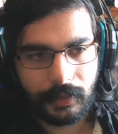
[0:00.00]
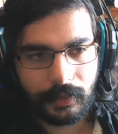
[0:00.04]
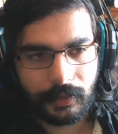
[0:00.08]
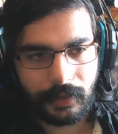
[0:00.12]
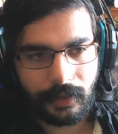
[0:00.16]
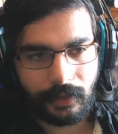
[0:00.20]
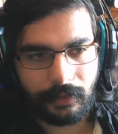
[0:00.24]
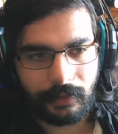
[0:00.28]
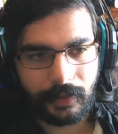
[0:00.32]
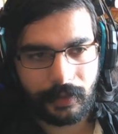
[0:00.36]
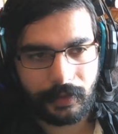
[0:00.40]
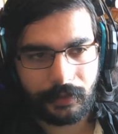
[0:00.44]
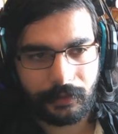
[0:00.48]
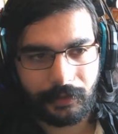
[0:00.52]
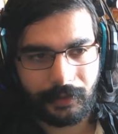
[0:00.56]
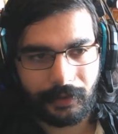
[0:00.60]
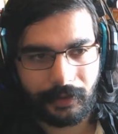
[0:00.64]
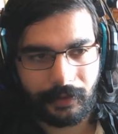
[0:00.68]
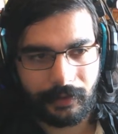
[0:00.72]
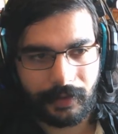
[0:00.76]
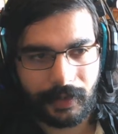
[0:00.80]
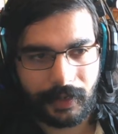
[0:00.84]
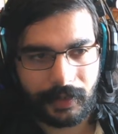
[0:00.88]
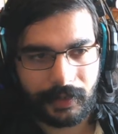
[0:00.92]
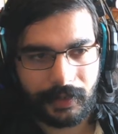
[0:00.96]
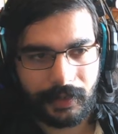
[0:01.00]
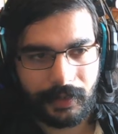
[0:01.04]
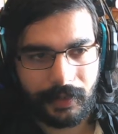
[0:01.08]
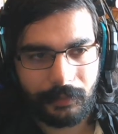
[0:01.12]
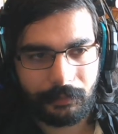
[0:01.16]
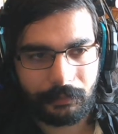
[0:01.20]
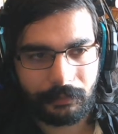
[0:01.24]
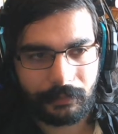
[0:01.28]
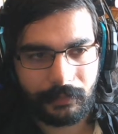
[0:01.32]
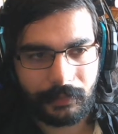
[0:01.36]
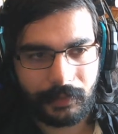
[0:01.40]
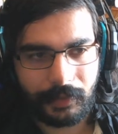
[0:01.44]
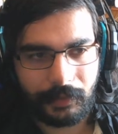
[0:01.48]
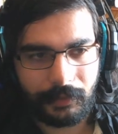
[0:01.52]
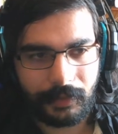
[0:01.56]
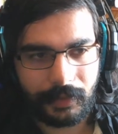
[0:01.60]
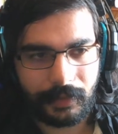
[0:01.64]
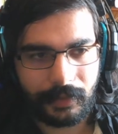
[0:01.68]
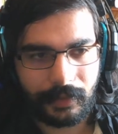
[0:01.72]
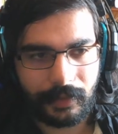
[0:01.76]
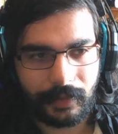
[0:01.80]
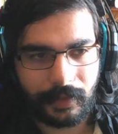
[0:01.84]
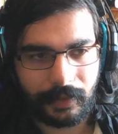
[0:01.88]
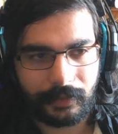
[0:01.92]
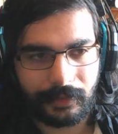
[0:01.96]
Now then, Shigaraki, the
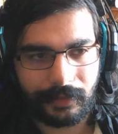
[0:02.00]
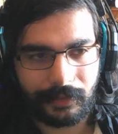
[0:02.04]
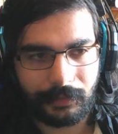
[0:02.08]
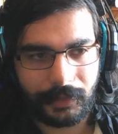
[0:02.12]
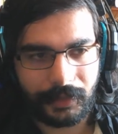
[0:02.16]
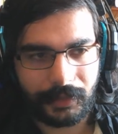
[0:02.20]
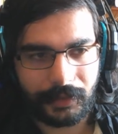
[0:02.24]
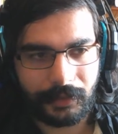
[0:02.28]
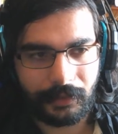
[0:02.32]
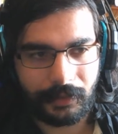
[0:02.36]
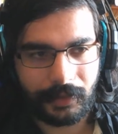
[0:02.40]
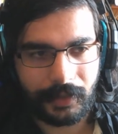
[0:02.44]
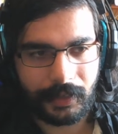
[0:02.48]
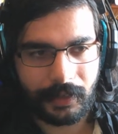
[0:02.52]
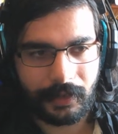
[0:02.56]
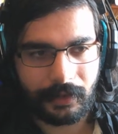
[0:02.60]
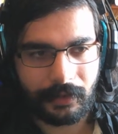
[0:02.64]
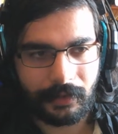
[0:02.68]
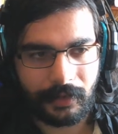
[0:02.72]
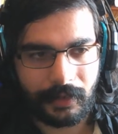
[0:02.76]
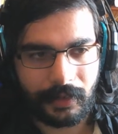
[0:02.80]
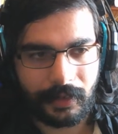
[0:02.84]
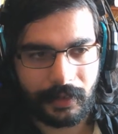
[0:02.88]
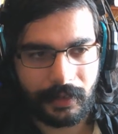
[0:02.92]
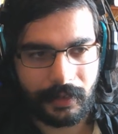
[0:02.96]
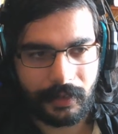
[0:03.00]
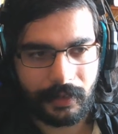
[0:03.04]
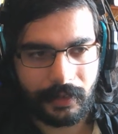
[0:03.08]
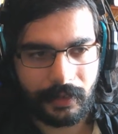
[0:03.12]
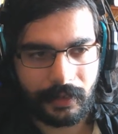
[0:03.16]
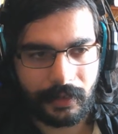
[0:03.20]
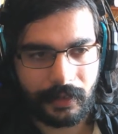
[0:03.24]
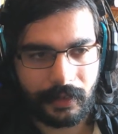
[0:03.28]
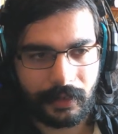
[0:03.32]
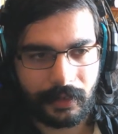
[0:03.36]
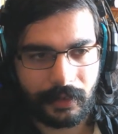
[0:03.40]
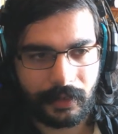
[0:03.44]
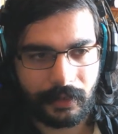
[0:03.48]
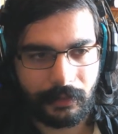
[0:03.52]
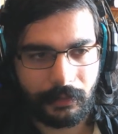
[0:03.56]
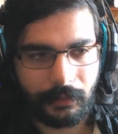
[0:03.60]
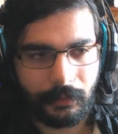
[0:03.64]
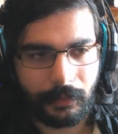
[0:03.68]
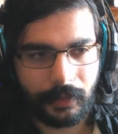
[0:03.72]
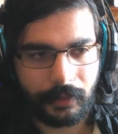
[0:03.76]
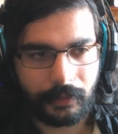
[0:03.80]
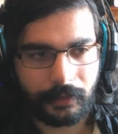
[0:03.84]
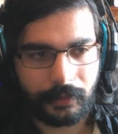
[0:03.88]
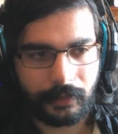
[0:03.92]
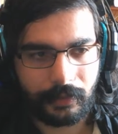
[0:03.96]
reason I summoned you here eh,
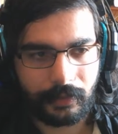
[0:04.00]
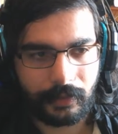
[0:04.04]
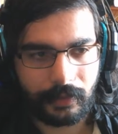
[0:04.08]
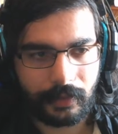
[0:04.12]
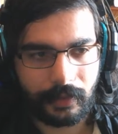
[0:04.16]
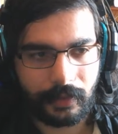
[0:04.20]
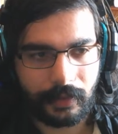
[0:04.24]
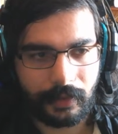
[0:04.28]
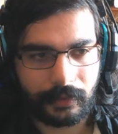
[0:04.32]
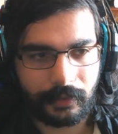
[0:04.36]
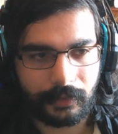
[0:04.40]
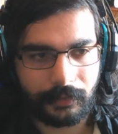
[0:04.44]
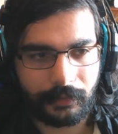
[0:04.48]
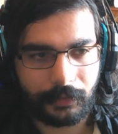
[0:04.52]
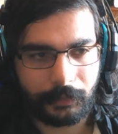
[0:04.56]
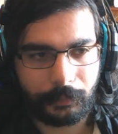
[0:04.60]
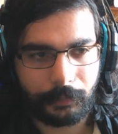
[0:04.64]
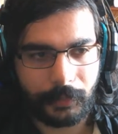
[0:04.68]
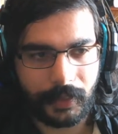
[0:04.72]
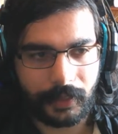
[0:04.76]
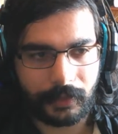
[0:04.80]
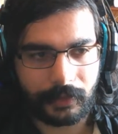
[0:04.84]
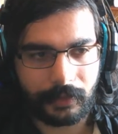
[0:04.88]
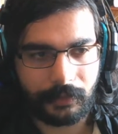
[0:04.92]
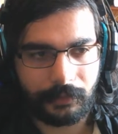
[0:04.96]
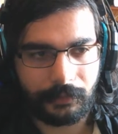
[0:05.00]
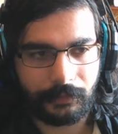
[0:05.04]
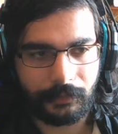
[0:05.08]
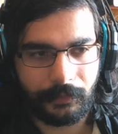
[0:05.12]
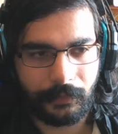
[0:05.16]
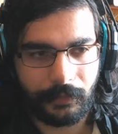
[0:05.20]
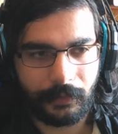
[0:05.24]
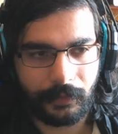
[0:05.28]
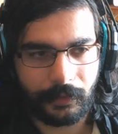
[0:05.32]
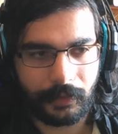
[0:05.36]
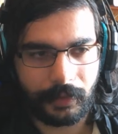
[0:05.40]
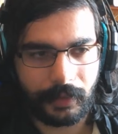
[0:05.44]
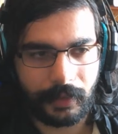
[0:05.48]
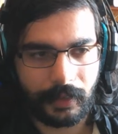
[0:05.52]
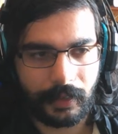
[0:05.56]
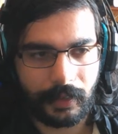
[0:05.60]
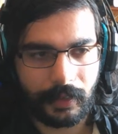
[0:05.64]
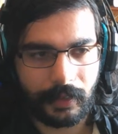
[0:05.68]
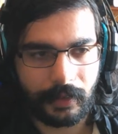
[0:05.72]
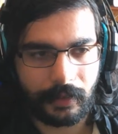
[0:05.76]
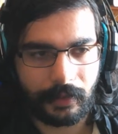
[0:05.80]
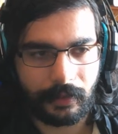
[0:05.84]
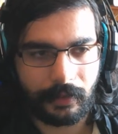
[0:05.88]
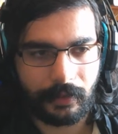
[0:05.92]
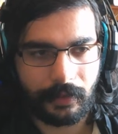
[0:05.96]
was out of respect for
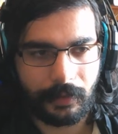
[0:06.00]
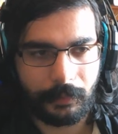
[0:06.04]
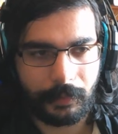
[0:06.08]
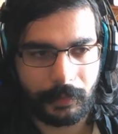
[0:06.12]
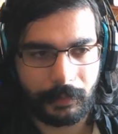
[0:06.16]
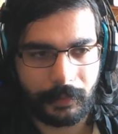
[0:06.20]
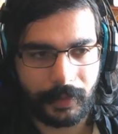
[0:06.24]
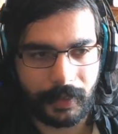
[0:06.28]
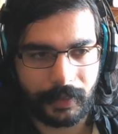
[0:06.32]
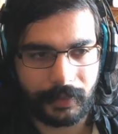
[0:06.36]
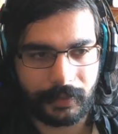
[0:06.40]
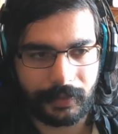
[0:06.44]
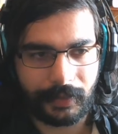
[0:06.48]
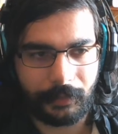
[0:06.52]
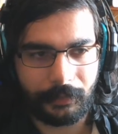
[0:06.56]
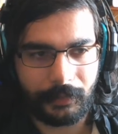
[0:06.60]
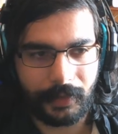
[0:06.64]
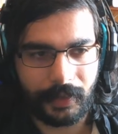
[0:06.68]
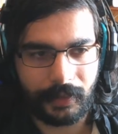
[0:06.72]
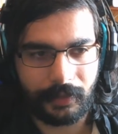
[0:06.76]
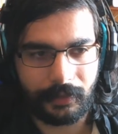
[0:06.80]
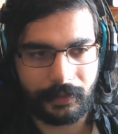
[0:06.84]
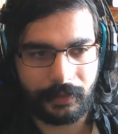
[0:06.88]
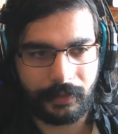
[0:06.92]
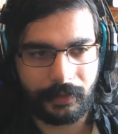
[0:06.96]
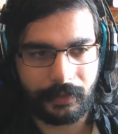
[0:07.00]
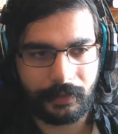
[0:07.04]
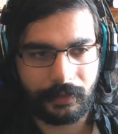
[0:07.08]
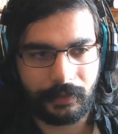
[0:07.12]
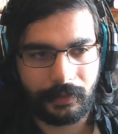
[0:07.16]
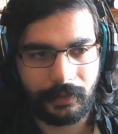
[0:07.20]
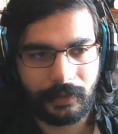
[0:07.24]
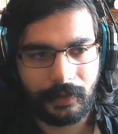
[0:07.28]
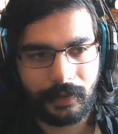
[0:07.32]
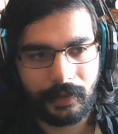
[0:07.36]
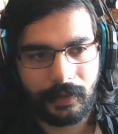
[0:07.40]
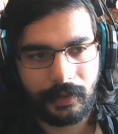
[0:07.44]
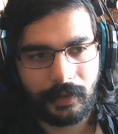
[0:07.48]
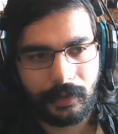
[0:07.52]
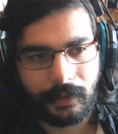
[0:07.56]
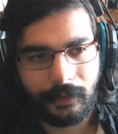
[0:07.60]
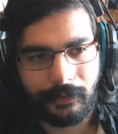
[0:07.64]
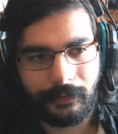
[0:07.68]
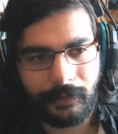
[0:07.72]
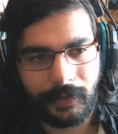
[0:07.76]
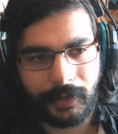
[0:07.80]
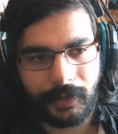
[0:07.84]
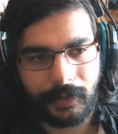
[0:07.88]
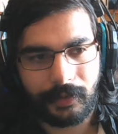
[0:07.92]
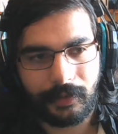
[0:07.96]
a compromise I made
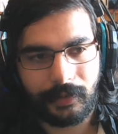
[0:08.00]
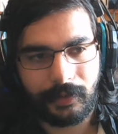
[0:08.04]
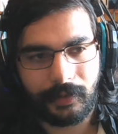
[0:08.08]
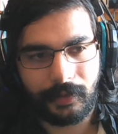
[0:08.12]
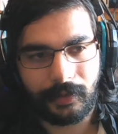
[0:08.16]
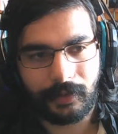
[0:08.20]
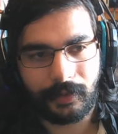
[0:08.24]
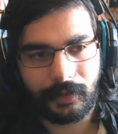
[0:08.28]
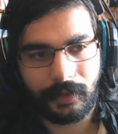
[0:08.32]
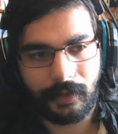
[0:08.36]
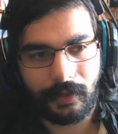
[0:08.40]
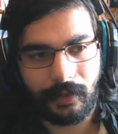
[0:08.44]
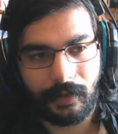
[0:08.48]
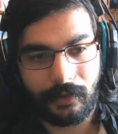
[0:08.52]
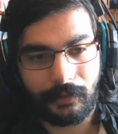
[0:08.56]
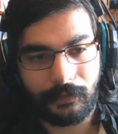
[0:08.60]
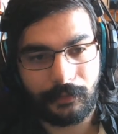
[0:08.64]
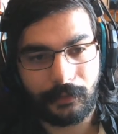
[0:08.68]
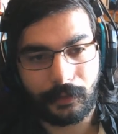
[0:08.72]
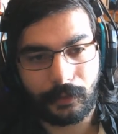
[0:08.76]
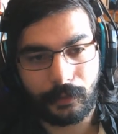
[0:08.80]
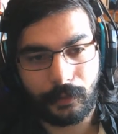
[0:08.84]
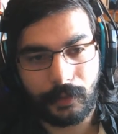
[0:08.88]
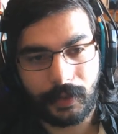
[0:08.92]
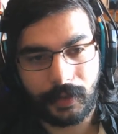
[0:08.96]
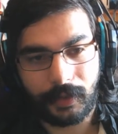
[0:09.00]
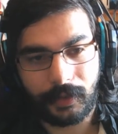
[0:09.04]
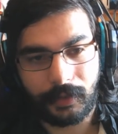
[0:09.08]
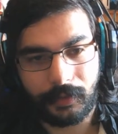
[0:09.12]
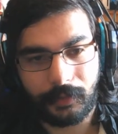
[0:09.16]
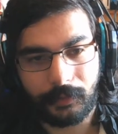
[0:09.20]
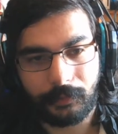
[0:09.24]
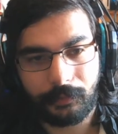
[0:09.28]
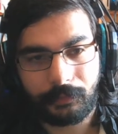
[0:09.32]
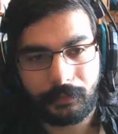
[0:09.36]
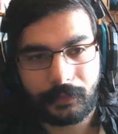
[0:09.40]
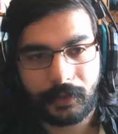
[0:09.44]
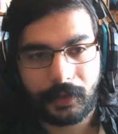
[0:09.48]
with uh, All For One.